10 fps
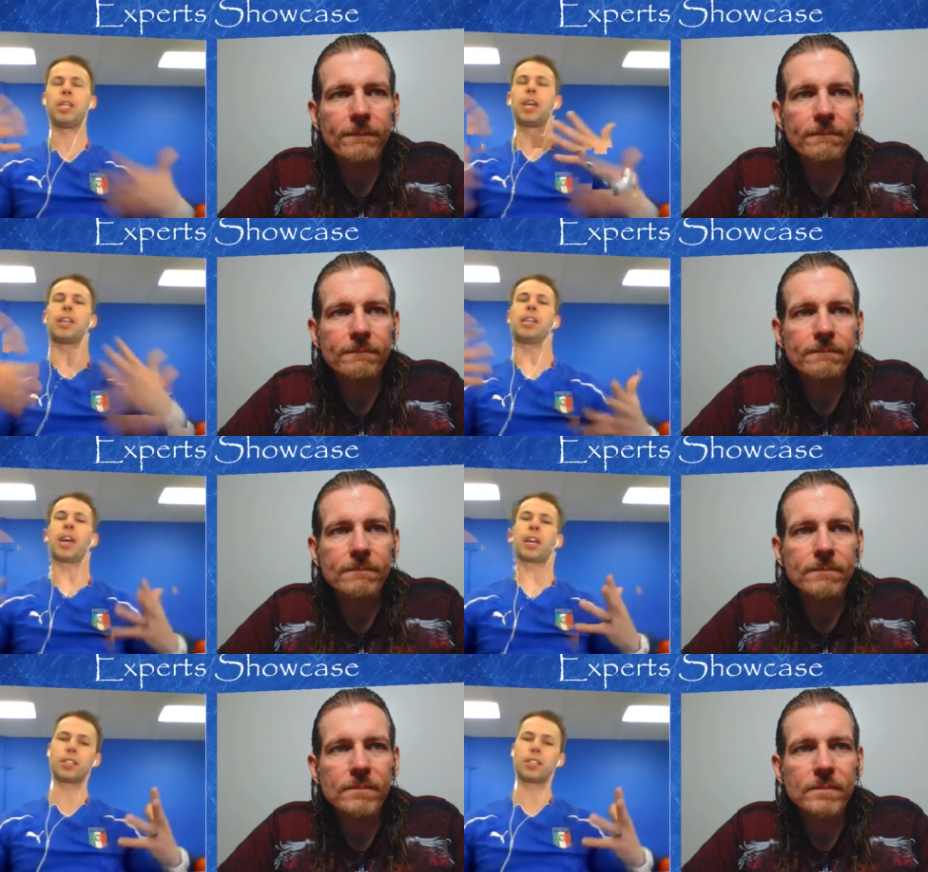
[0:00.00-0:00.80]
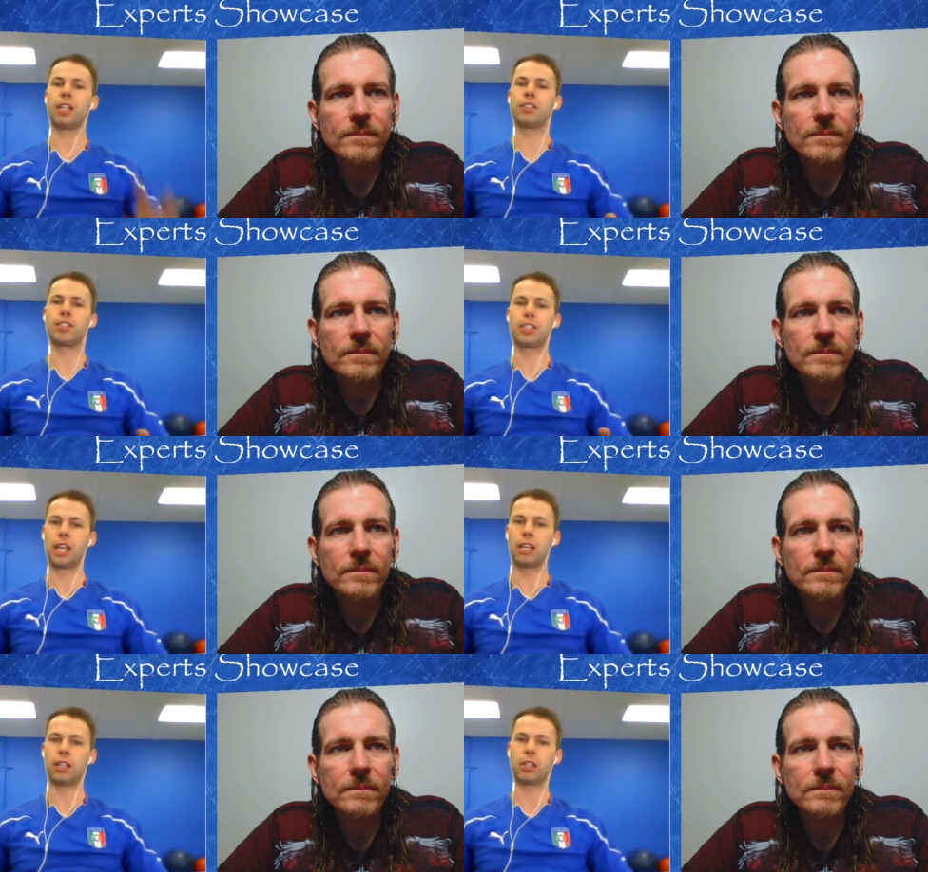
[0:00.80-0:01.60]
Speaker 1: ninety X kind of
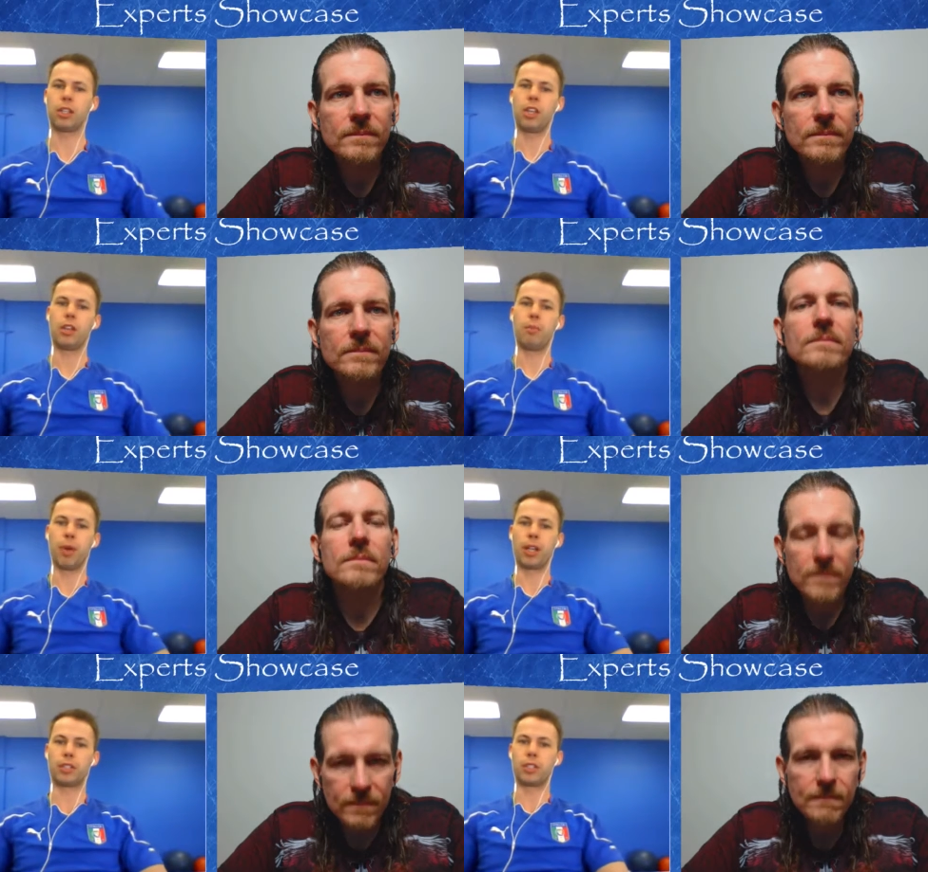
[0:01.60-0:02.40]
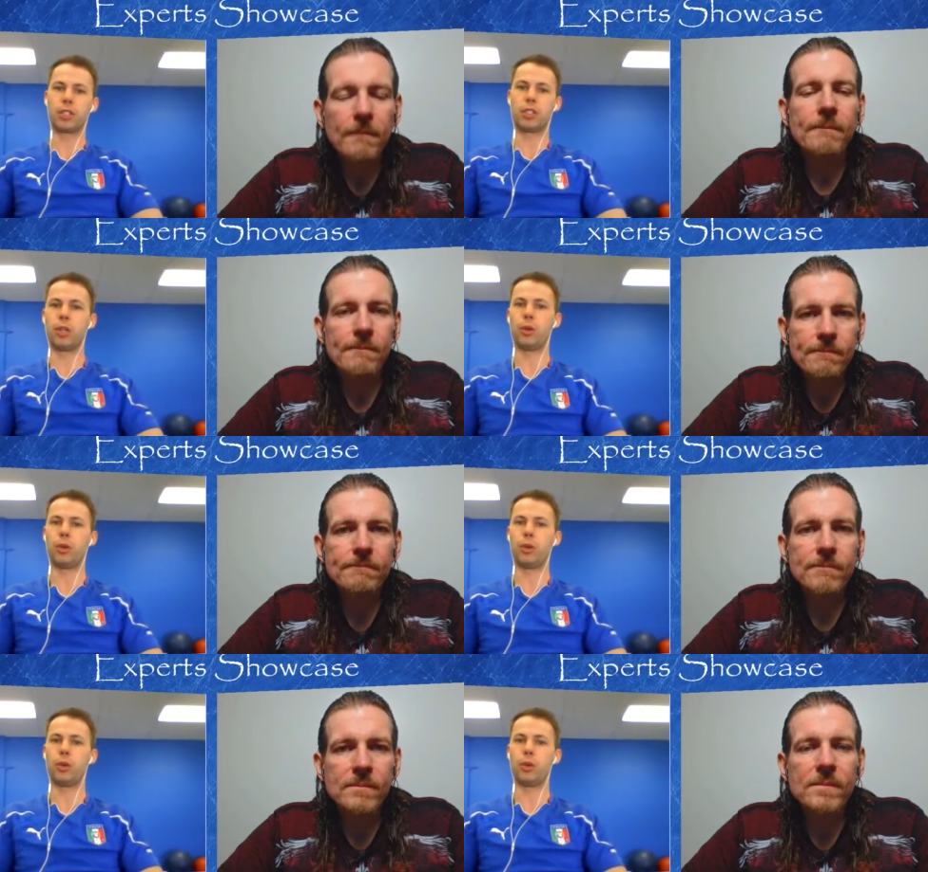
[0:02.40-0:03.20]
style, but
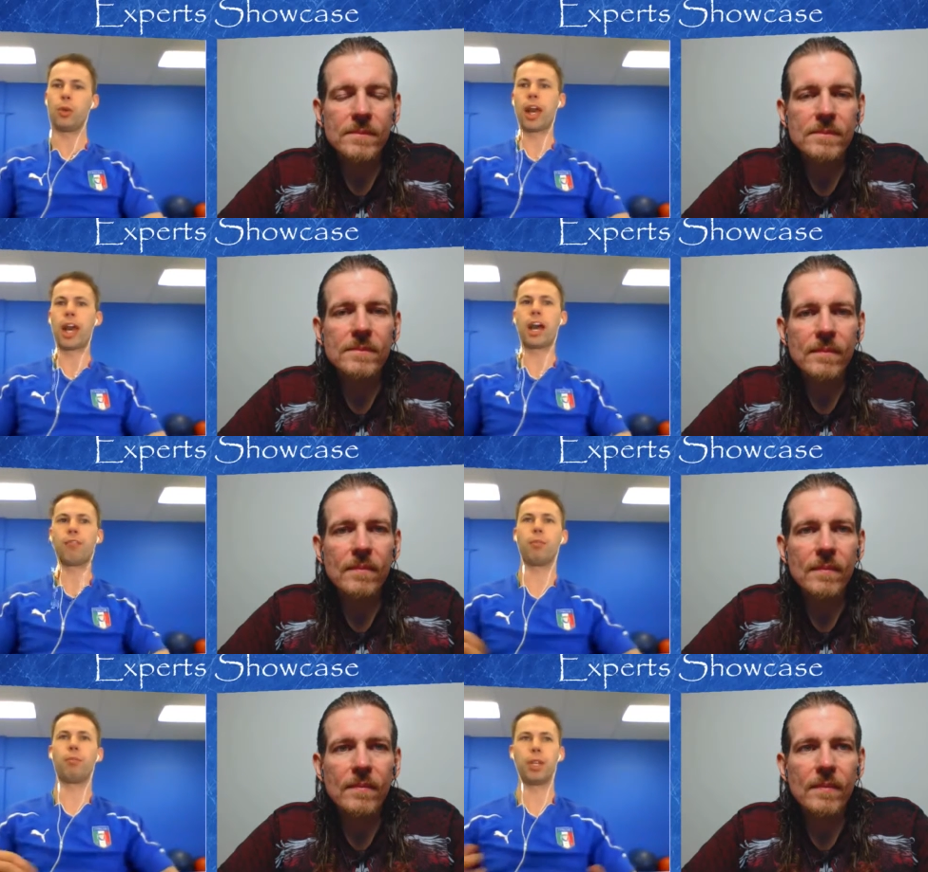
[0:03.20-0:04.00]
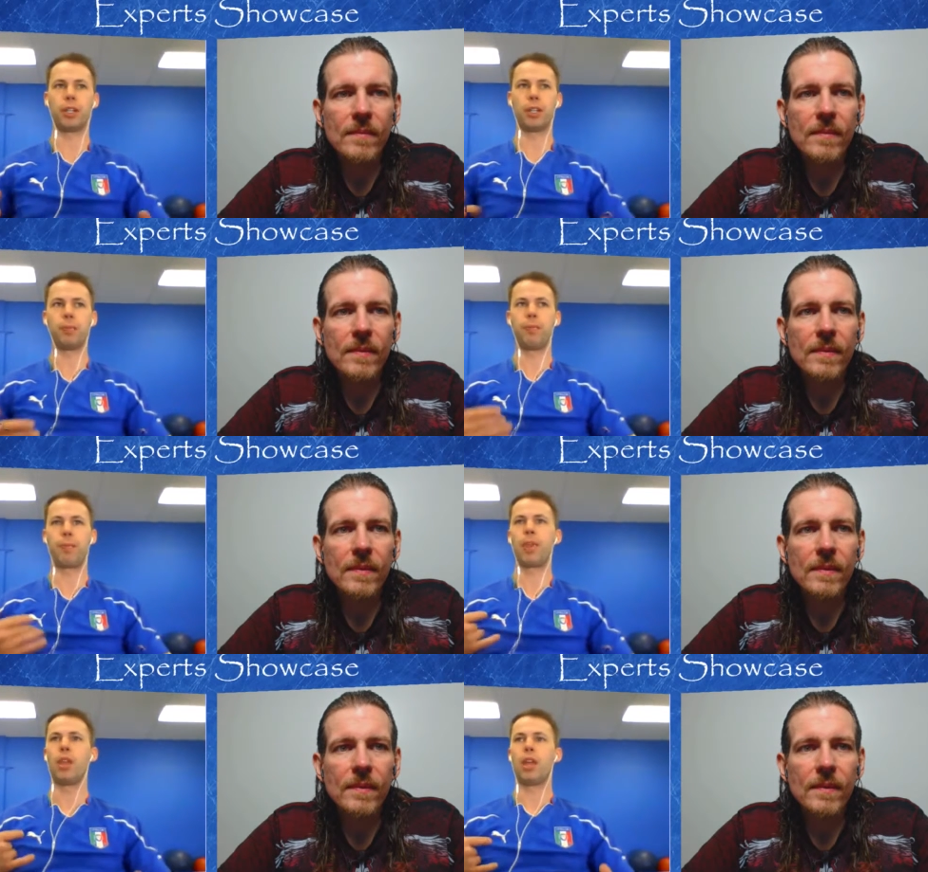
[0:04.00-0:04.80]
to have a bigger
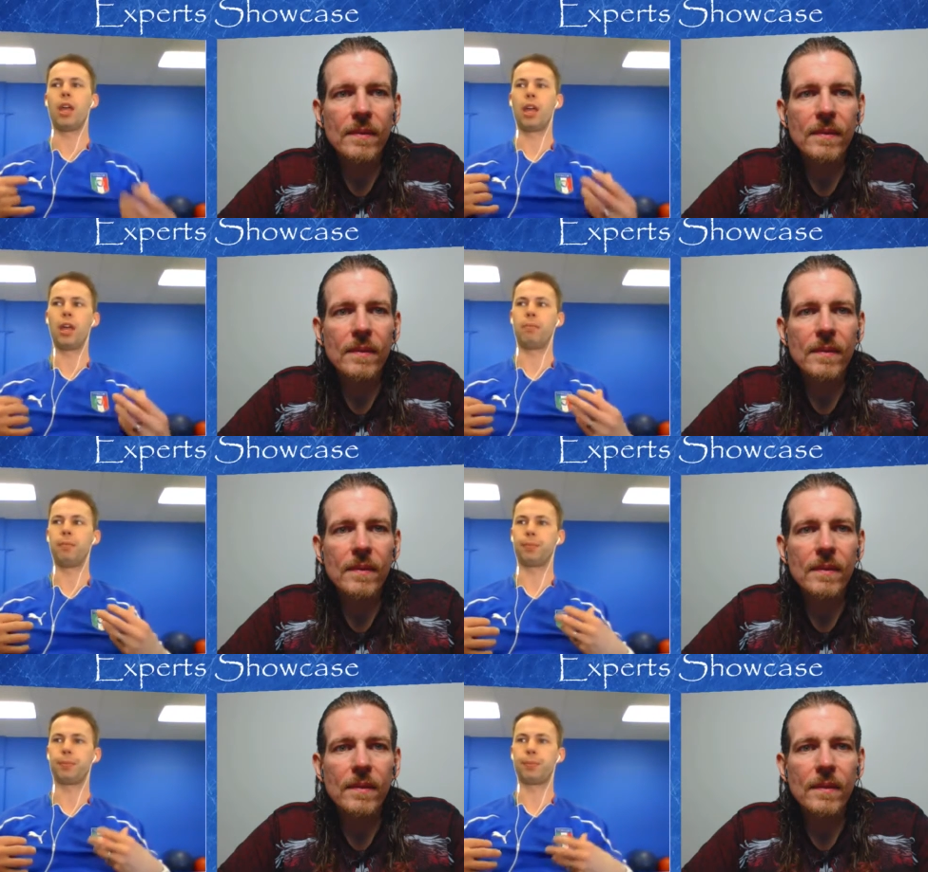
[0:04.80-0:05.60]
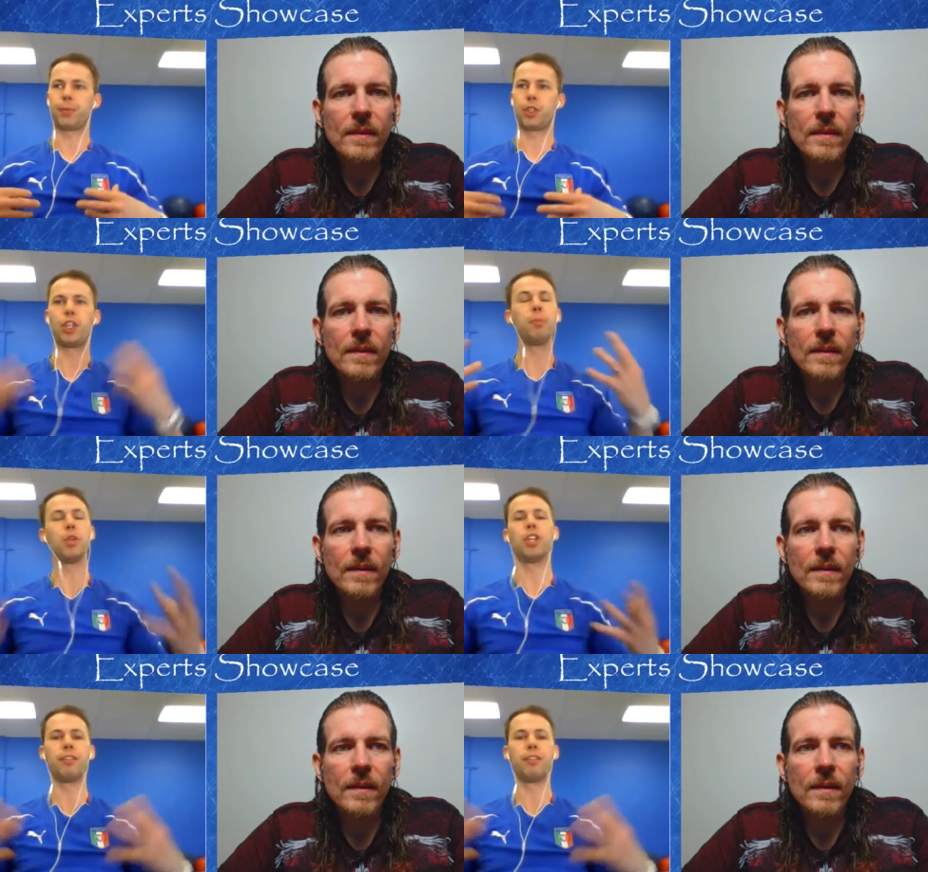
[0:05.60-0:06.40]
um,
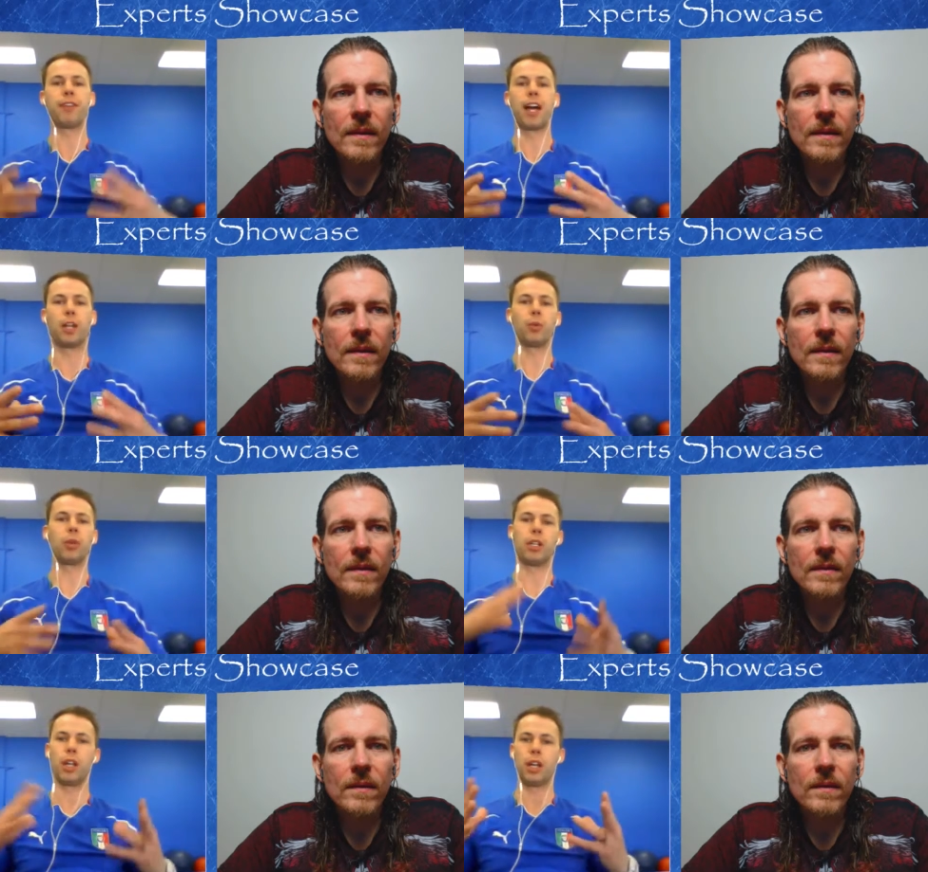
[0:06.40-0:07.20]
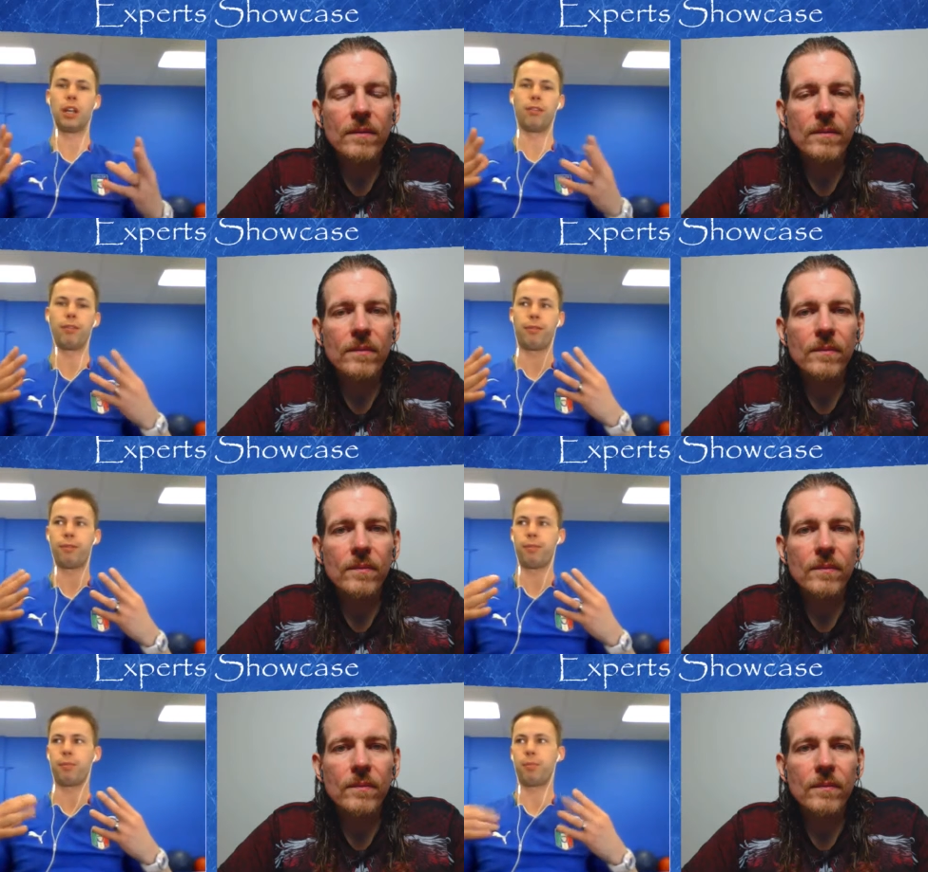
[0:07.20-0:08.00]
community following of
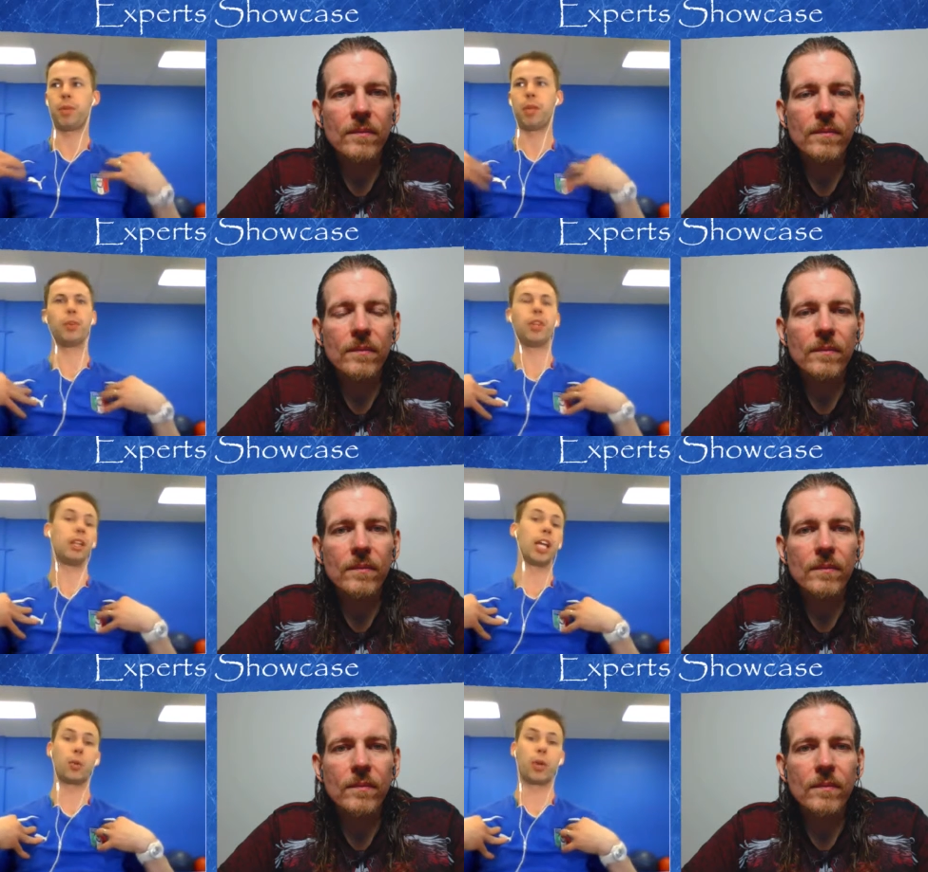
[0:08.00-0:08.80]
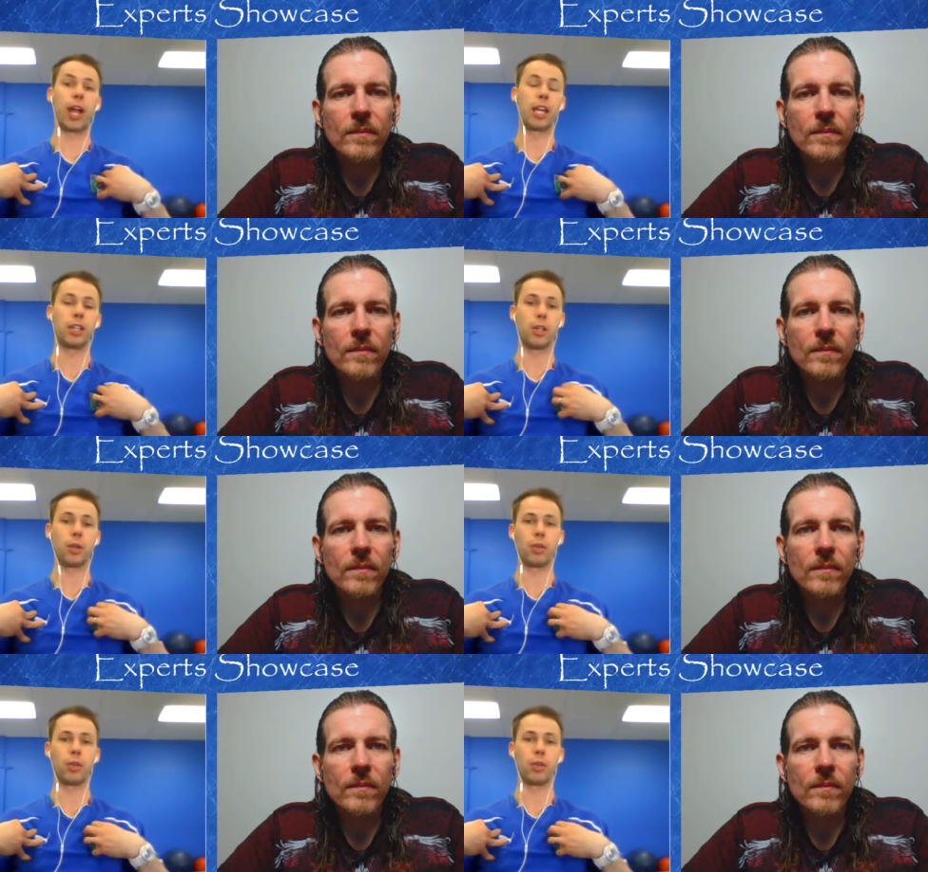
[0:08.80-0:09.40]
people that like what I do.